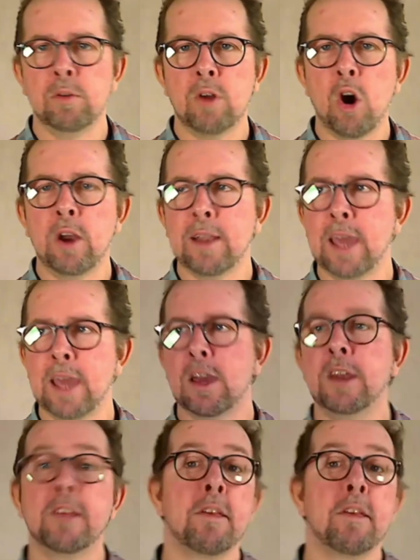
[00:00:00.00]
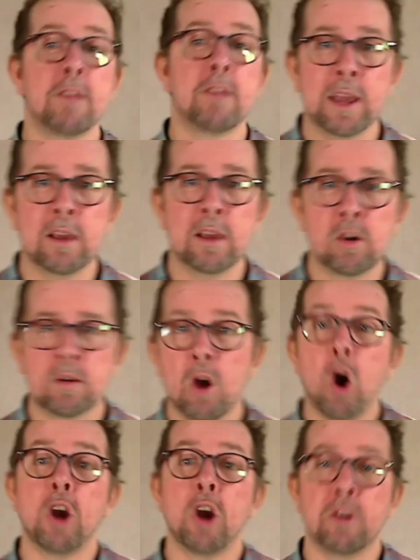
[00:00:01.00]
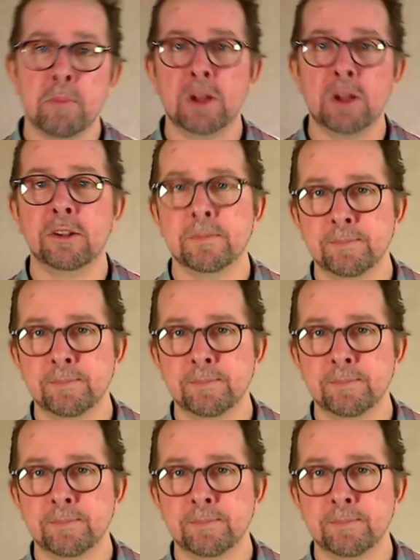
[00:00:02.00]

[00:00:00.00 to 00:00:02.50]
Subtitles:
aren't like unnecessarily hard to build.